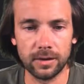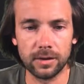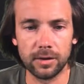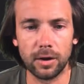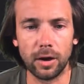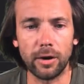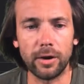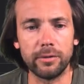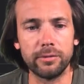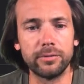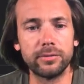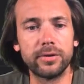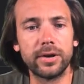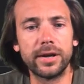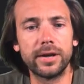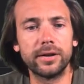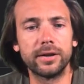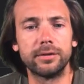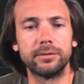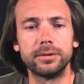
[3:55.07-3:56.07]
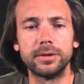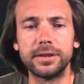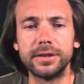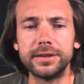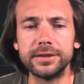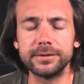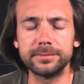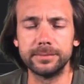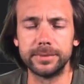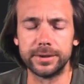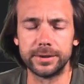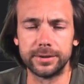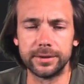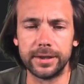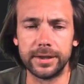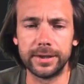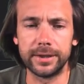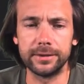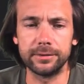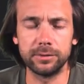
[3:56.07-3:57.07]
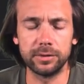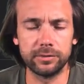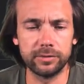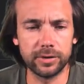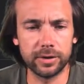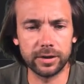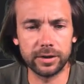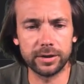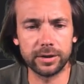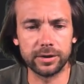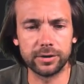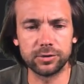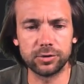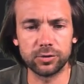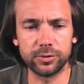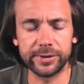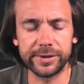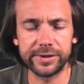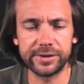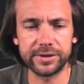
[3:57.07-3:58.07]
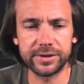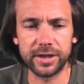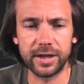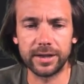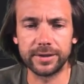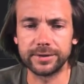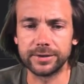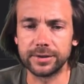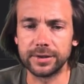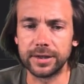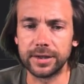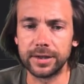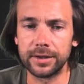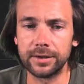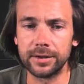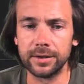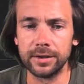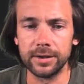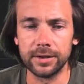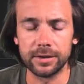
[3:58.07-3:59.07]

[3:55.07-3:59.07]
All right, we've created our release build lane. We've created our screenshots lane.